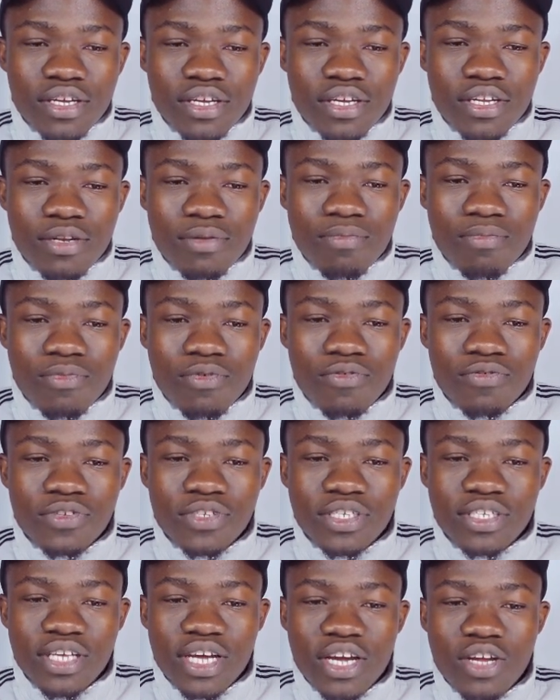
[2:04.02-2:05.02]
It moves
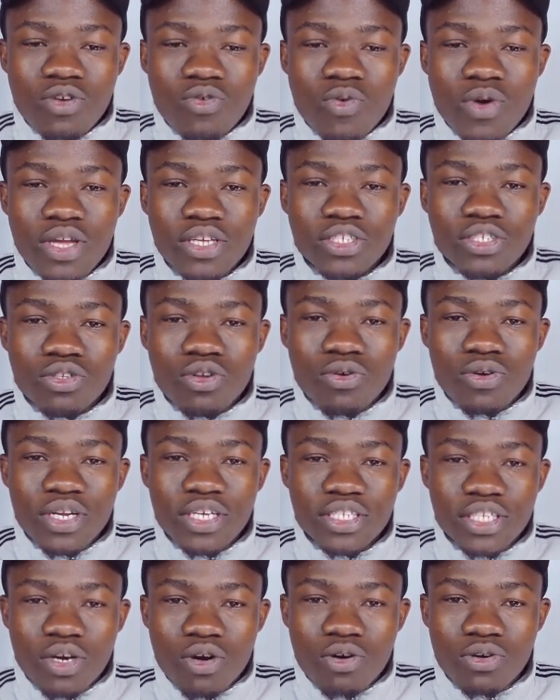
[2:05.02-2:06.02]
sideways, known
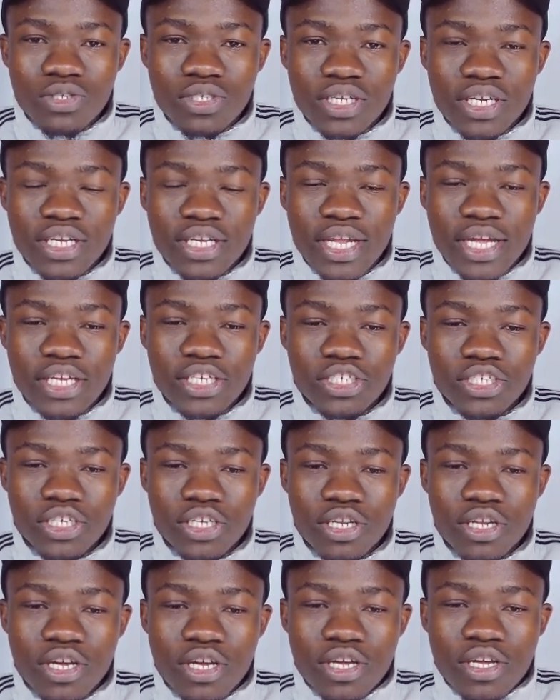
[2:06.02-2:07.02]
as a
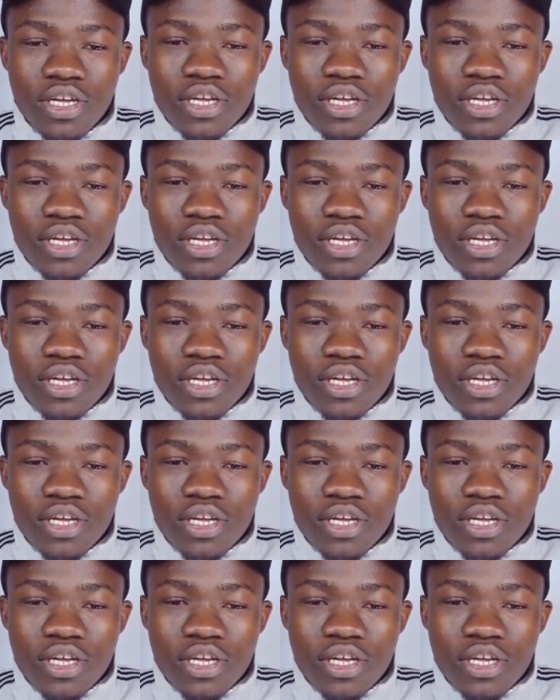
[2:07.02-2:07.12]
consolidation.